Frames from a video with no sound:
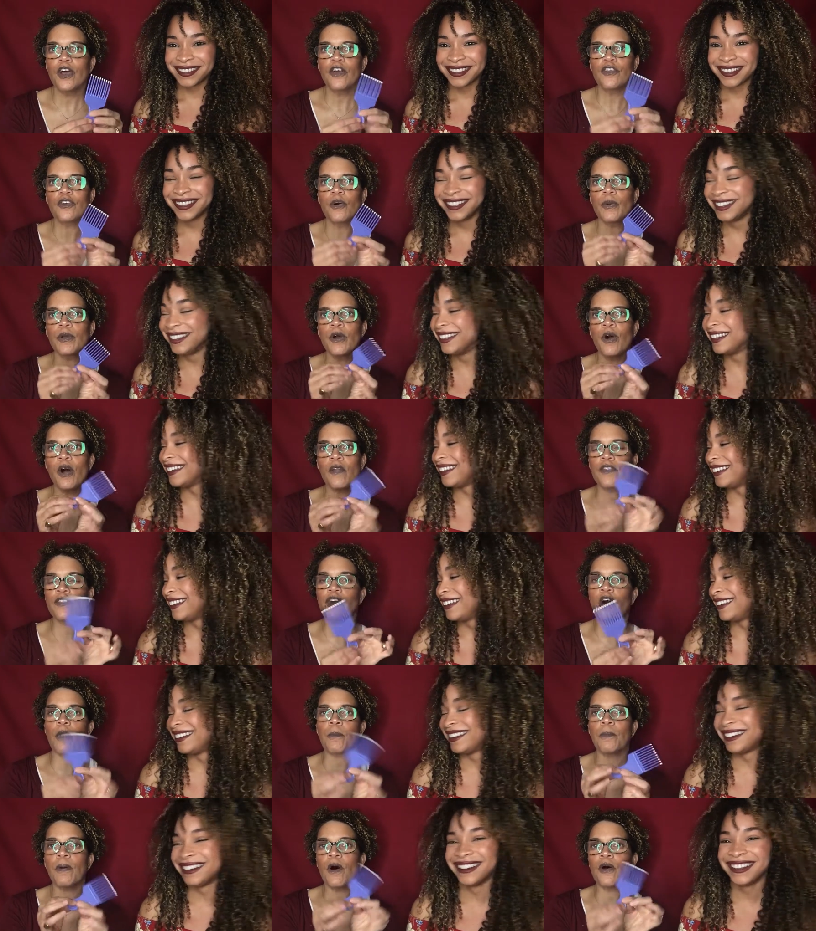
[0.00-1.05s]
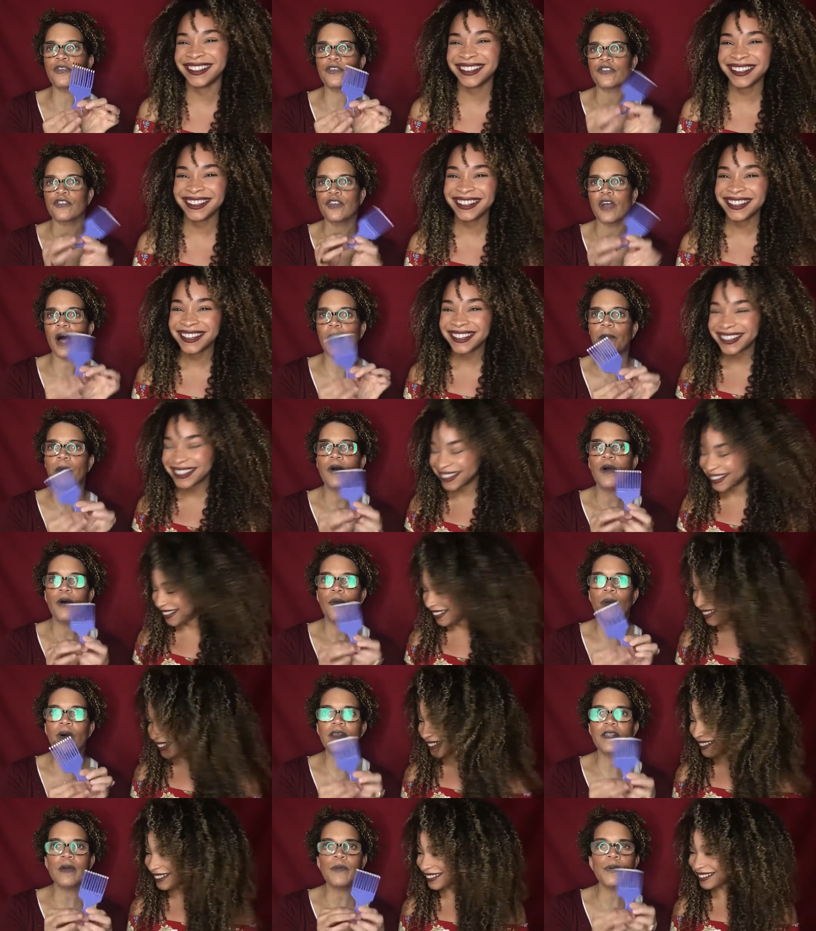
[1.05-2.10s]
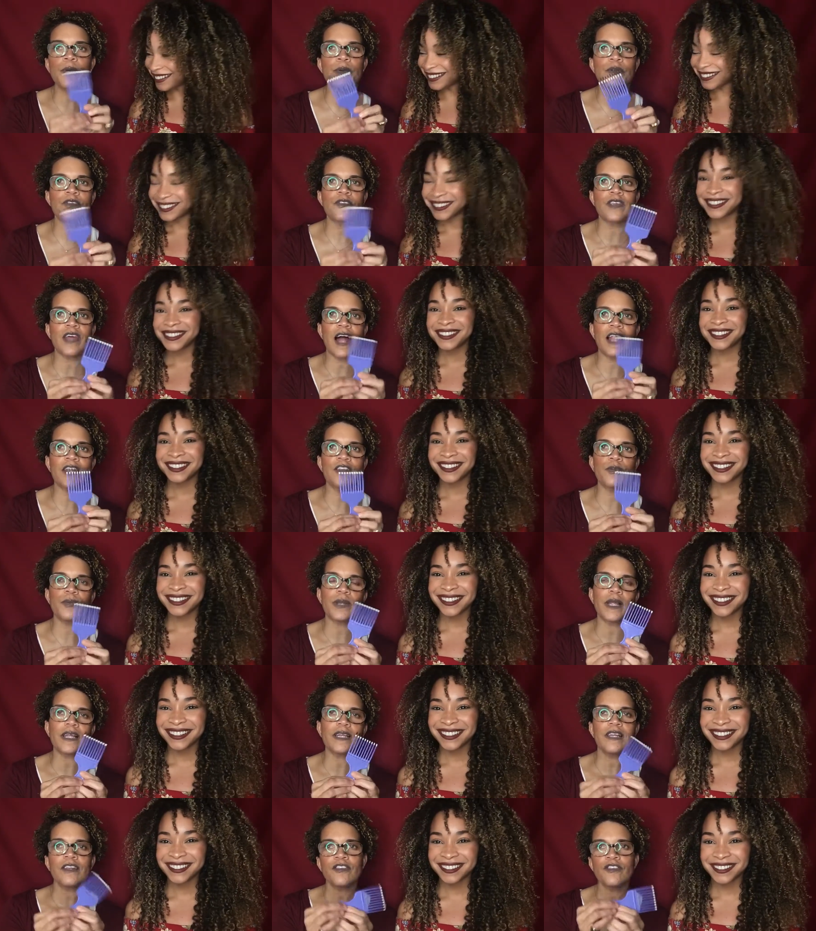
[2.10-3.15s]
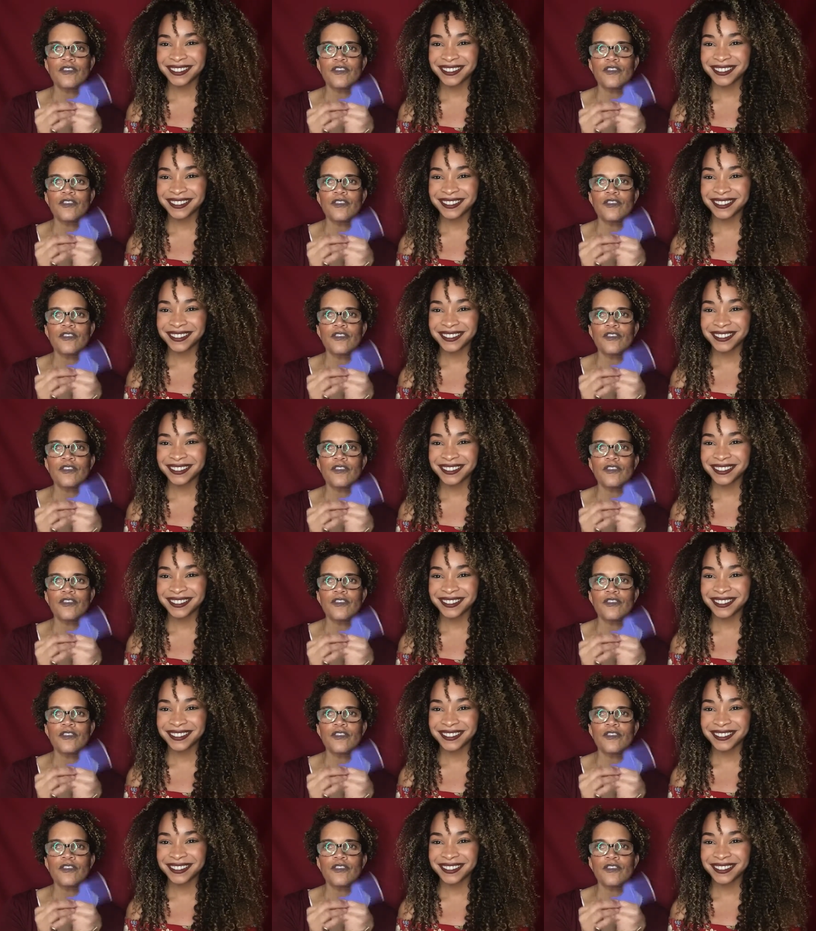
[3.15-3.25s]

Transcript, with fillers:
Speaker 1: So we call this our pulse shop. One day we were in Sally's and we we're like, let's